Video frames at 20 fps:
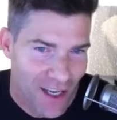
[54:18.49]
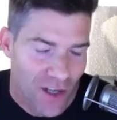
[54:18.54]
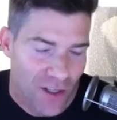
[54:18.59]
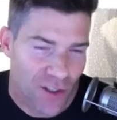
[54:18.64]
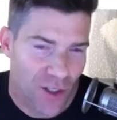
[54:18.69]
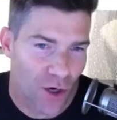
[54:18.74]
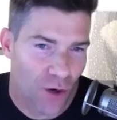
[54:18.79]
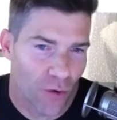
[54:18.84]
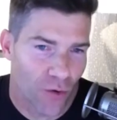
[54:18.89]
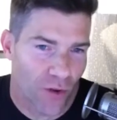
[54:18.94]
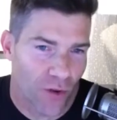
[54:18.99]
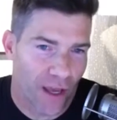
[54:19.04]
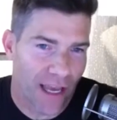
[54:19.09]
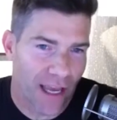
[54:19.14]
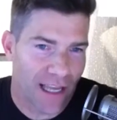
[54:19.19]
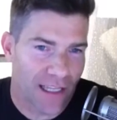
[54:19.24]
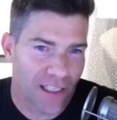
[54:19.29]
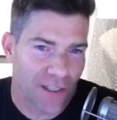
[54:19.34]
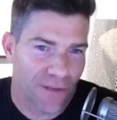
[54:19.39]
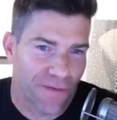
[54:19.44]
So
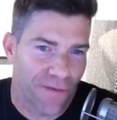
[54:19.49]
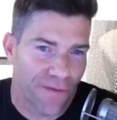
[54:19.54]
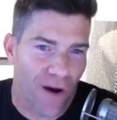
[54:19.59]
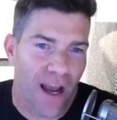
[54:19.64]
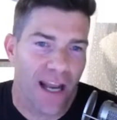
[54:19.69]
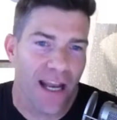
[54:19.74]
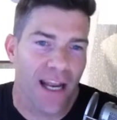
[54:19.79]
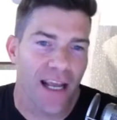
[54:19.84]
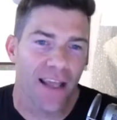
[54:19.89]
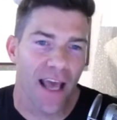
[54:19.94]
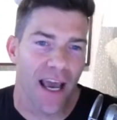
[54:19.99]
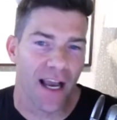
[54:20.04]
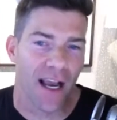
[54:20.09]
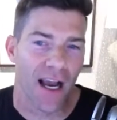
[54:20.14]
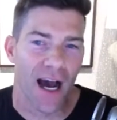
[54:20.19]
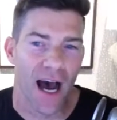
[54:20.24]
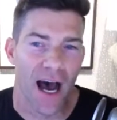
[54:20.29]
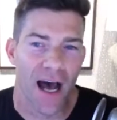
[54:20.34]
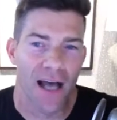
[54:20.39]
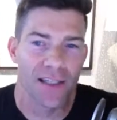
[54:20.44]
it's fighting that
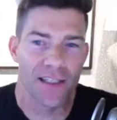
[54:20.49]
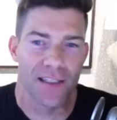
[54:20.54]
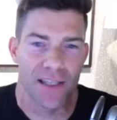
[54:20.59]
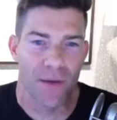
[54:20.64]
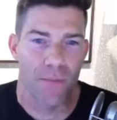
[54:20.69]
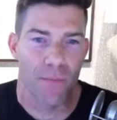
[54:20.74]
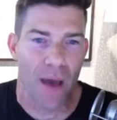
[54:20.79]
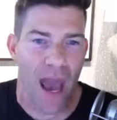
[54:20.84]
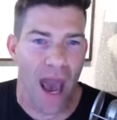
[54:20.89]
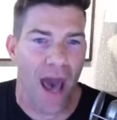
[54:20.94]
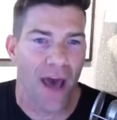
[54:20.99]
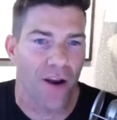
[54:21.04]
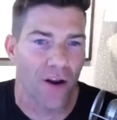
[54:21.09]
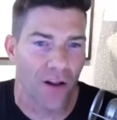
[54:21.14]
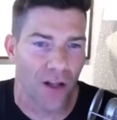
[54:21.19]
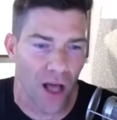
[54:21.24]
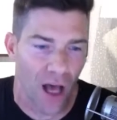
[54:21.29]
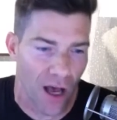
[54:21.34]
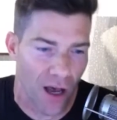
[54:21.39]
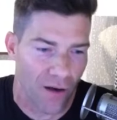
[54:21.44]
constant
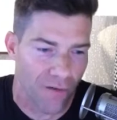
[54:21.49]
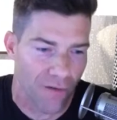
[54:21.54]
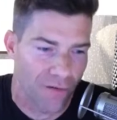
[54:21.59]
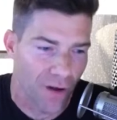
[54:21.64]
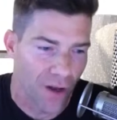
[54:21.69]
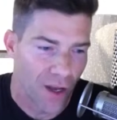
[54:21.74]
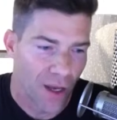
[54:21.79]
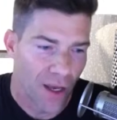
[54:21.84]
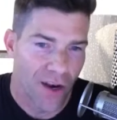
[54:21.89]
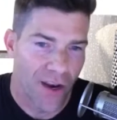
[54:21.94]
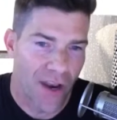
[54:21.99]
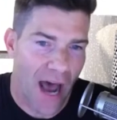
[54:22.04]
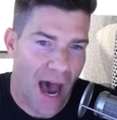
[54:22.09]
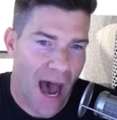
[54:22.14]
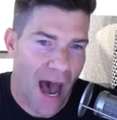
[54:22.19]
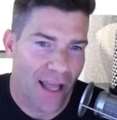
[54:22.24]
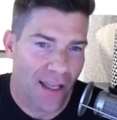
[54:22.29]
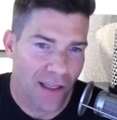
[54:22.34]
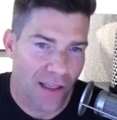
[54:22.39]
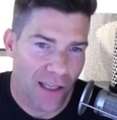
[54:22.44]
battle of
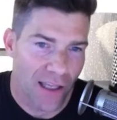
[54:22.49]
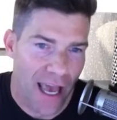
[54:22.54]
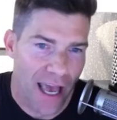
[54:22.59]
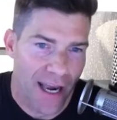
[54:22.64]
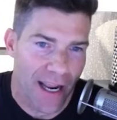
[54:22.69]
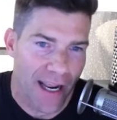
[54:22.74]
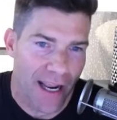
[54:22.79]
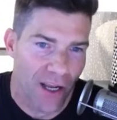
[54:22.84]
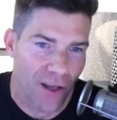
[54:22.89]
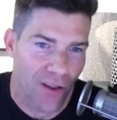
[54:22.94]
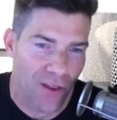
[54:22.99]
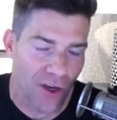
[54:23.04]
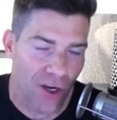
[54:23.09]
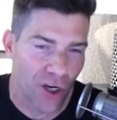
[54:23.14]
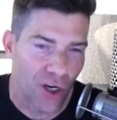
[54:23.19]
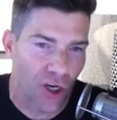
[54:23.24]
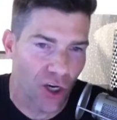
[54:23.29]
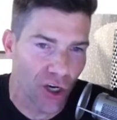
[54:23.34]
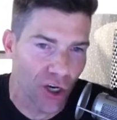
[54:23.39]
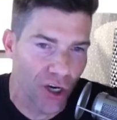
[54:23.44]
not letting the
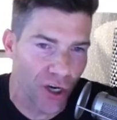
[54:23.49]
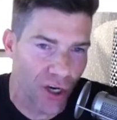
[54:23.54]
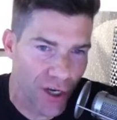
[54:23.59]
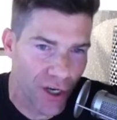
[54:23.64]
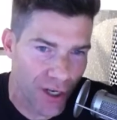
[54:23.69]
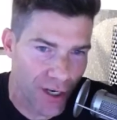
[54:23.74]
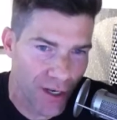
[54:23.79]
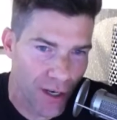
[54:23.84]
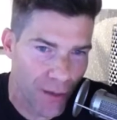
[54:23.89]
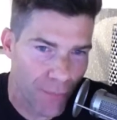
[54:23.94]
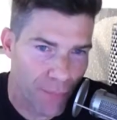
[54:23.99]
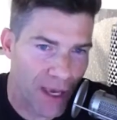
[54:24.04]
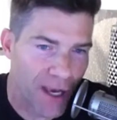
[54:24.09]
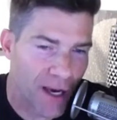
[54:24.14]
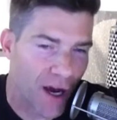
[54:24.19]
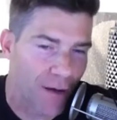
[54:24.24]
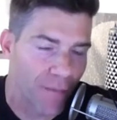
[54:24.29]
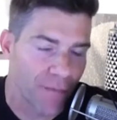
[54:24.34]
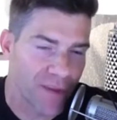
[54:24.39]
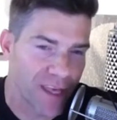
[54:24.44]
good
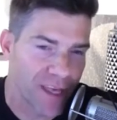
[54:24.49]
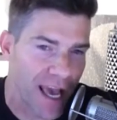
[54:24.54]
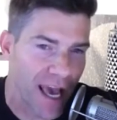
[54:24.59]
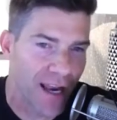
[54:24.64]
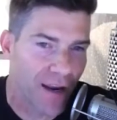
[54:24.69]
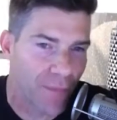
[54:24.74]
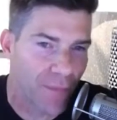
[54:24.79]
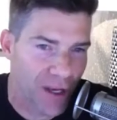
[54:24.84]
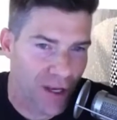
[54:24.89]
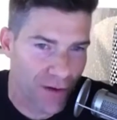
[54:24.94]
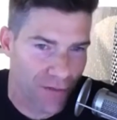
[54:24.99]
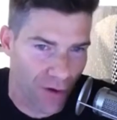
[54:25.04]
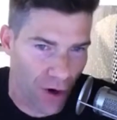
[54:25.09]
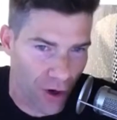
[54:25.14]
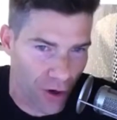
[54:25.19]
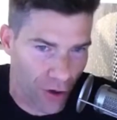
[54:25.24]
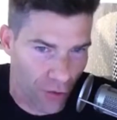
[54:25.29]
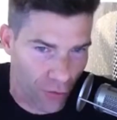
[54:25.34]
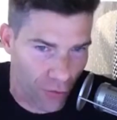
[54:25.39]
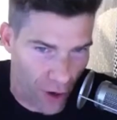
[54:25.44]
become the enemy of
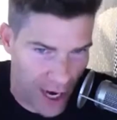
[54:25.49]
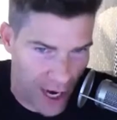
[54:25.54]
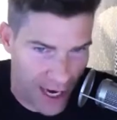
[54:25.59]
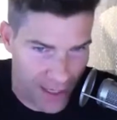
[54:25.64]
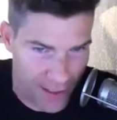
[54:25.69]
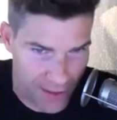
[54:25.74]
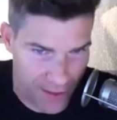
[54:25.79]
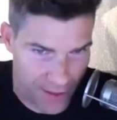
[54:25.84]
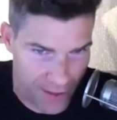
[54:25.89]
our great,